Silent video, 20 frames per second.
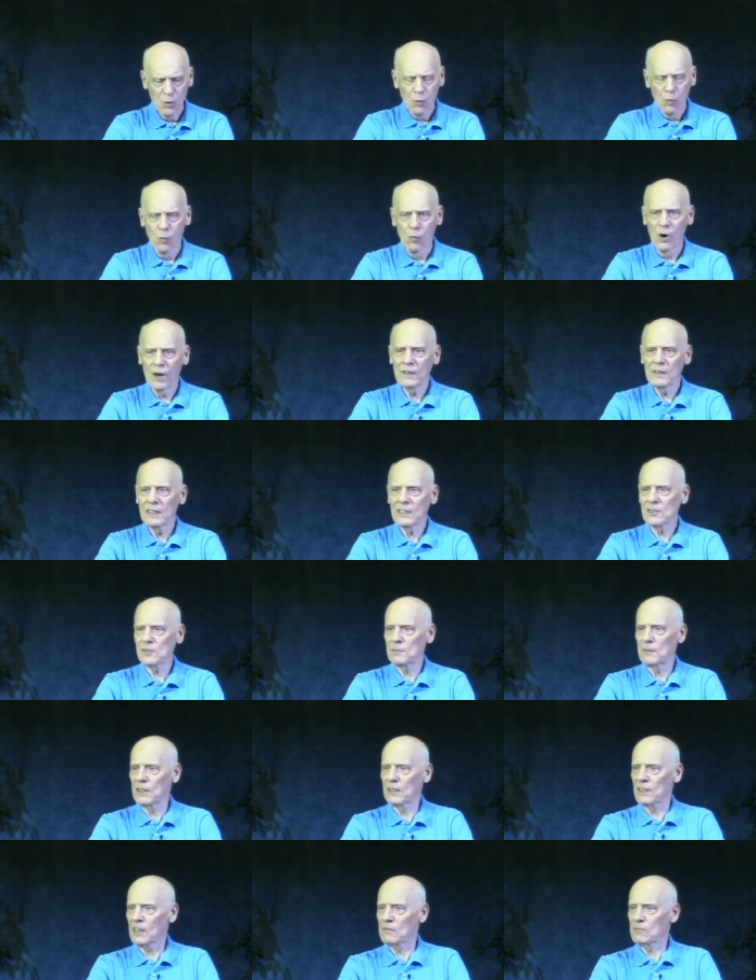One that's
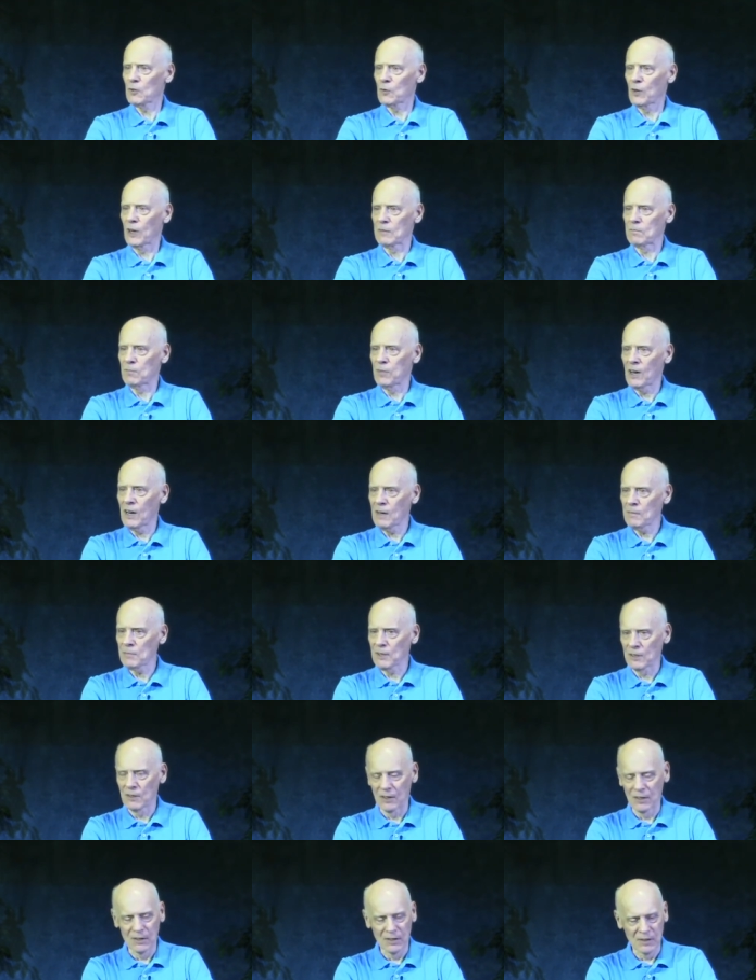become quite
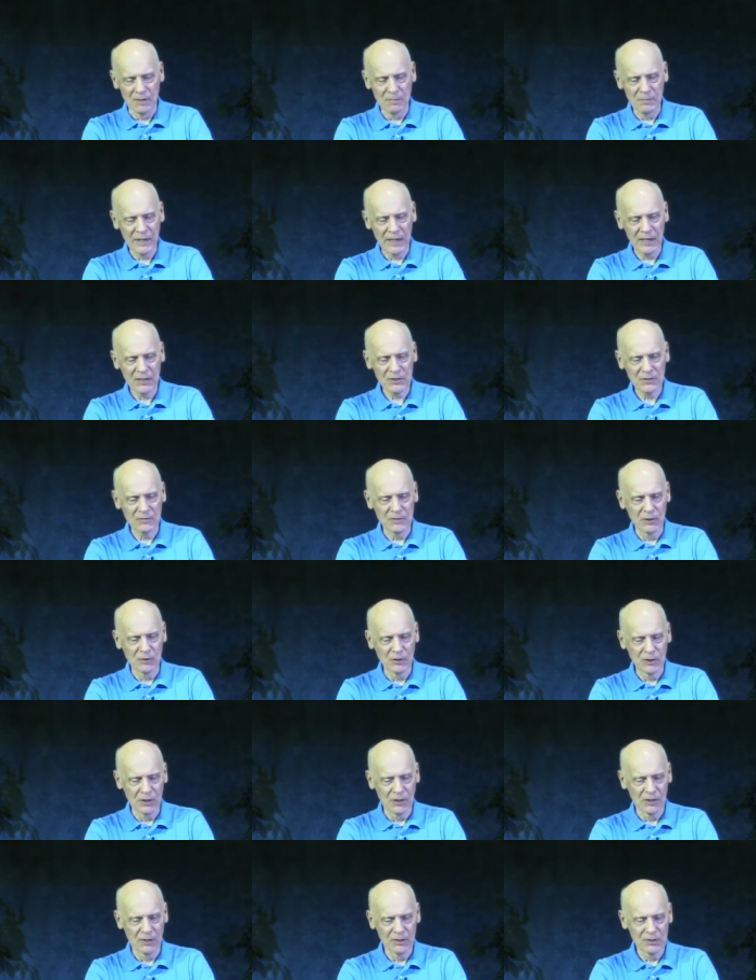popular in the past few
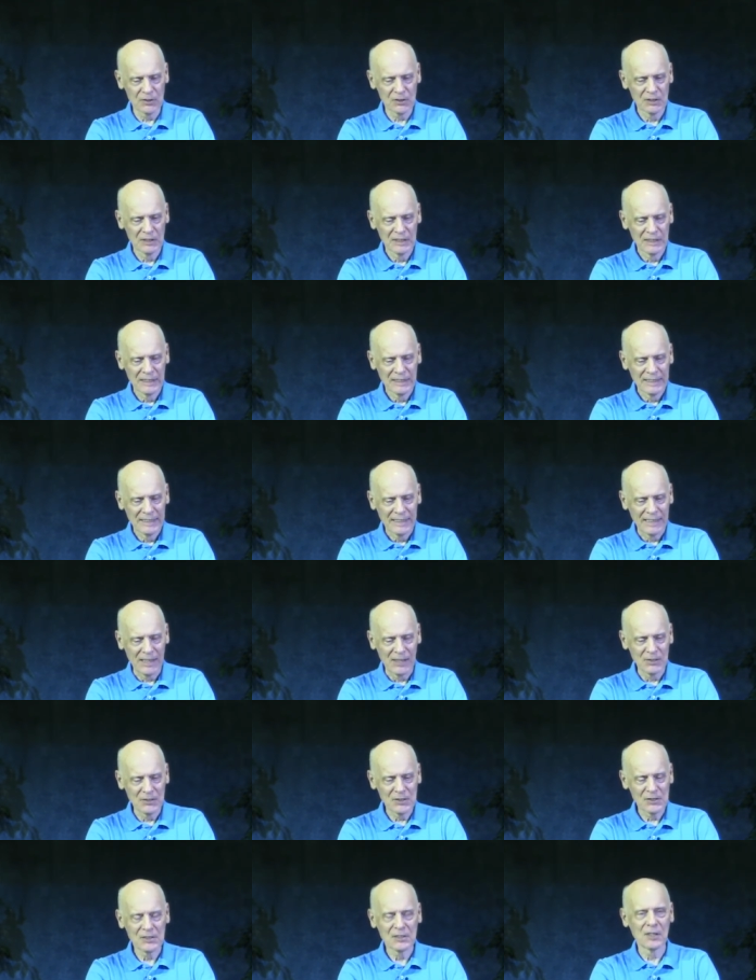years
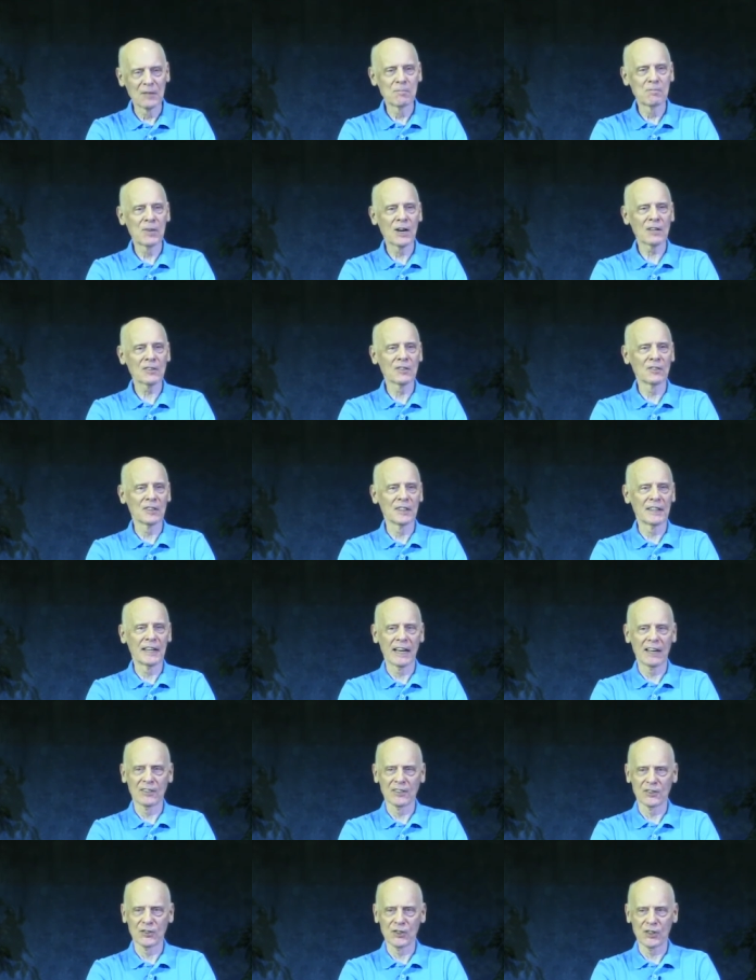is the puddle
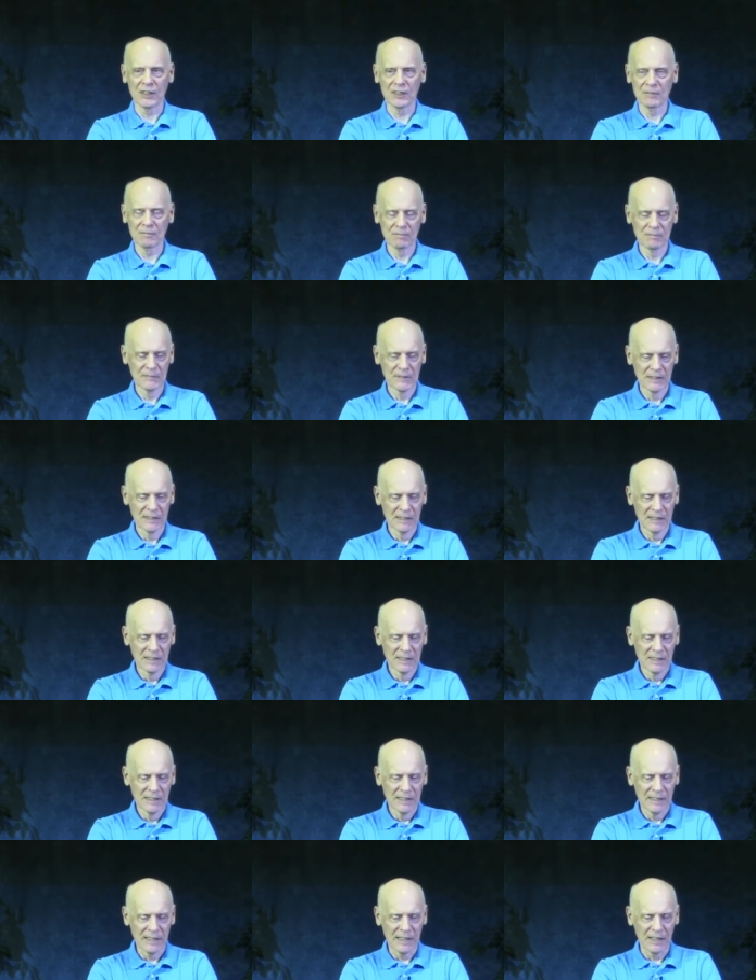analogy.
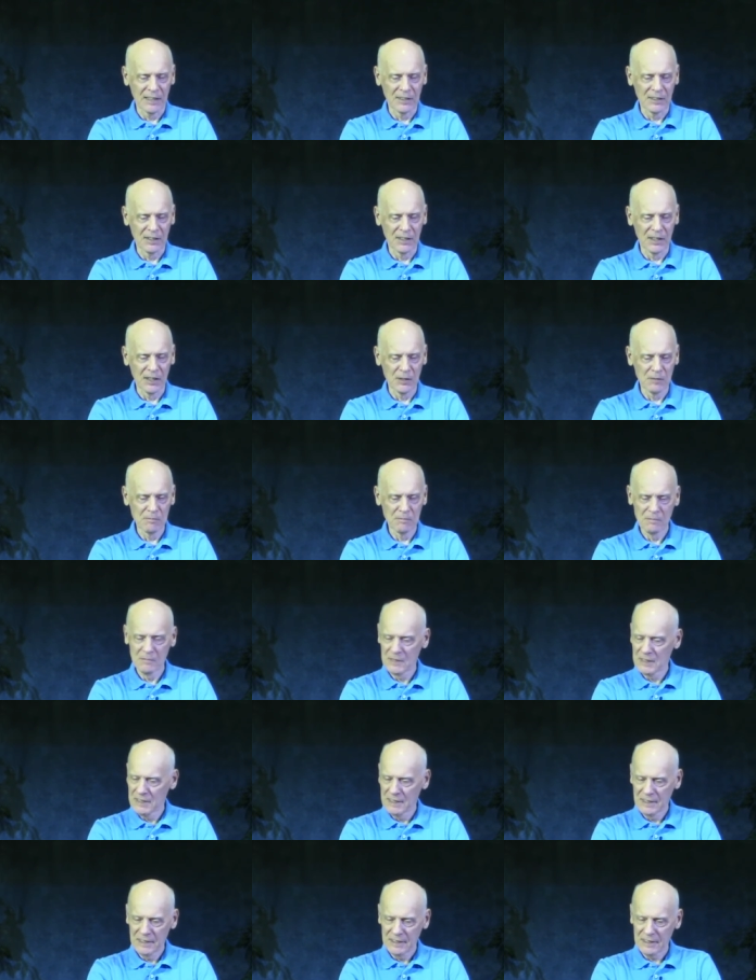And uh,
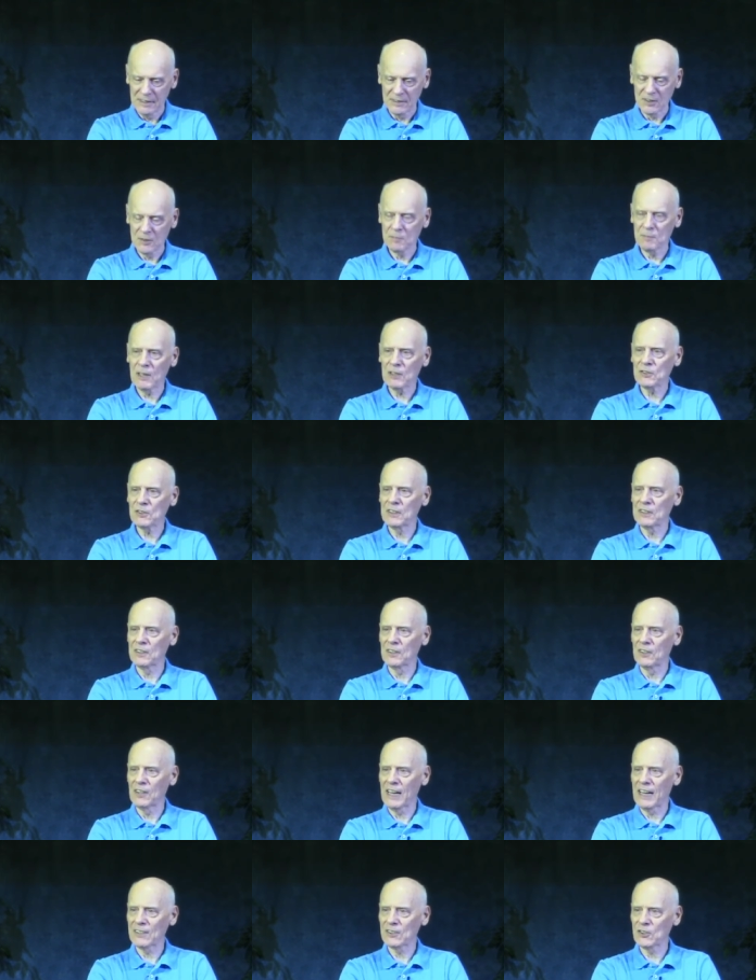especially the
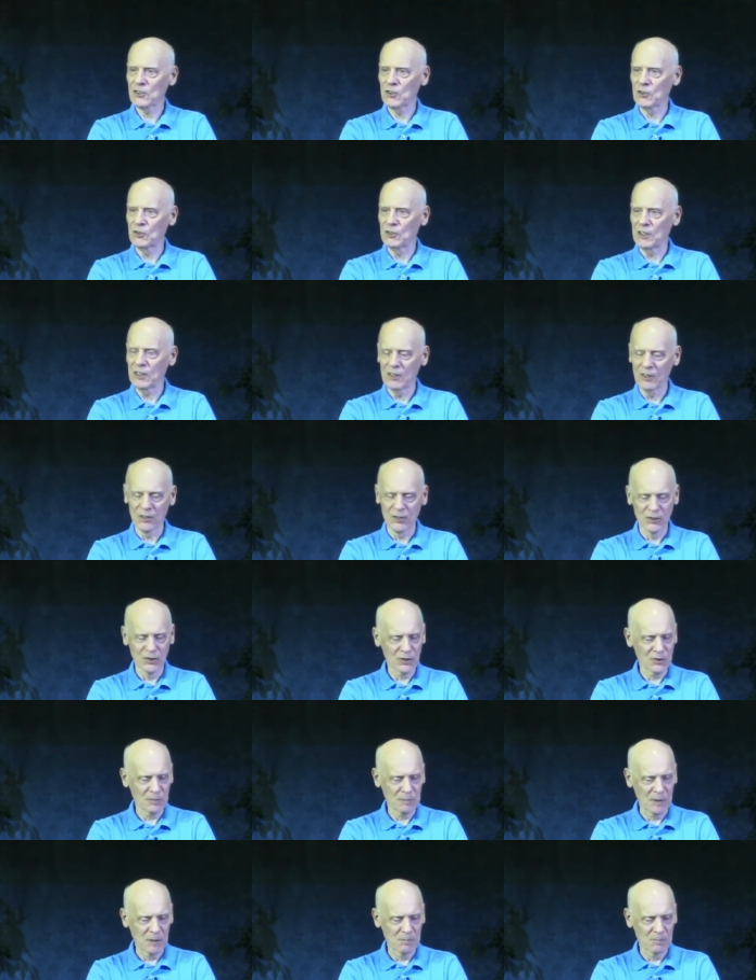last two years, this
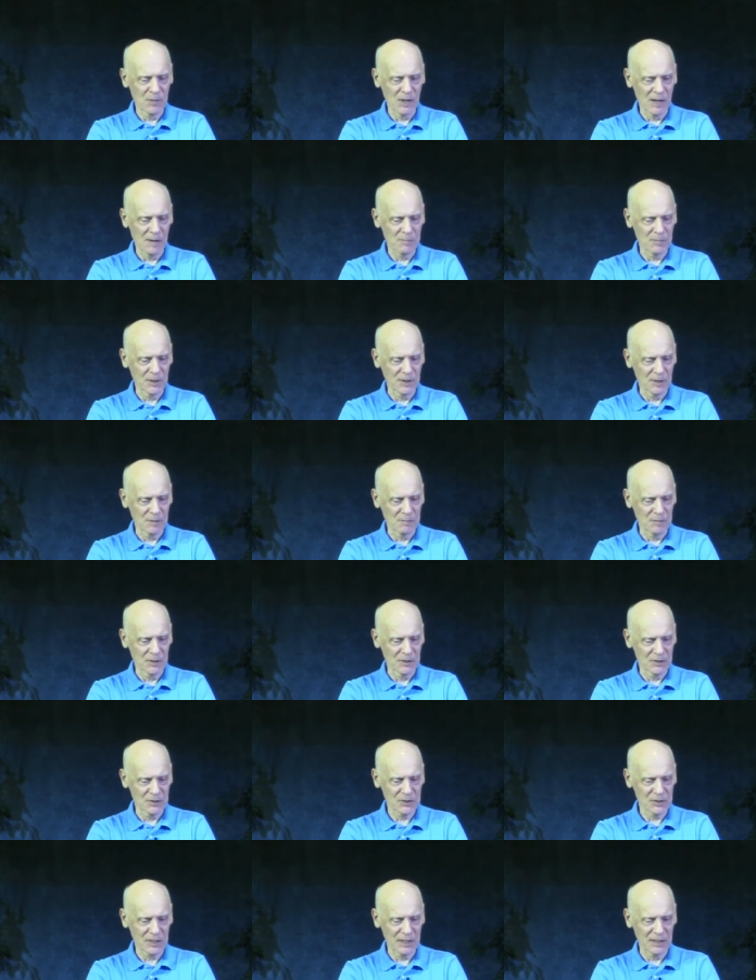has been popping up in
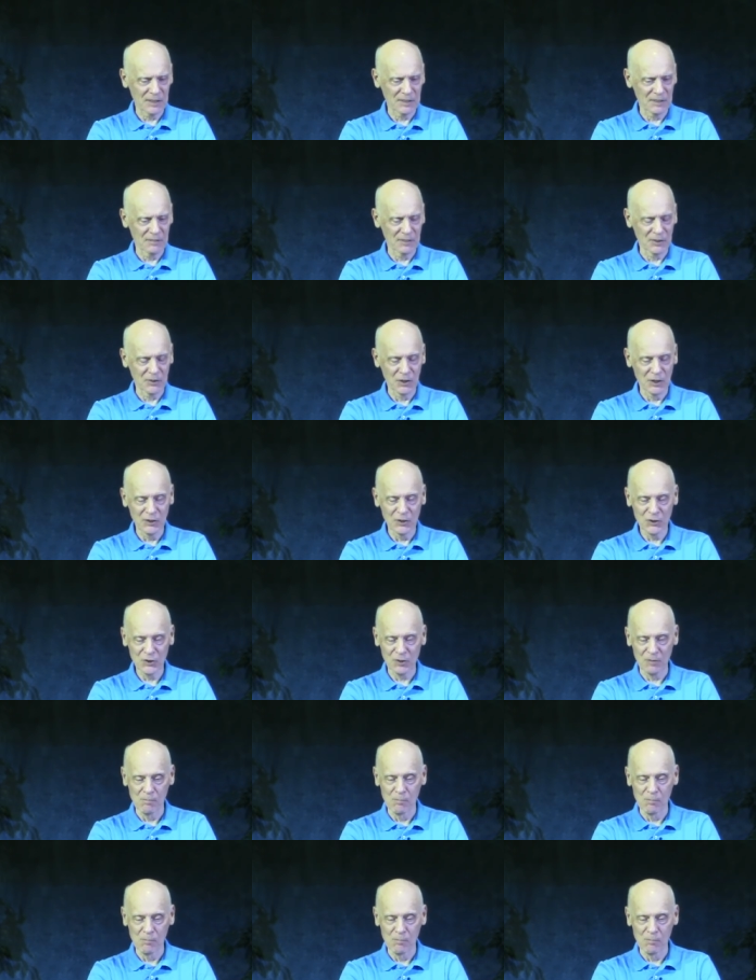the scientific literature.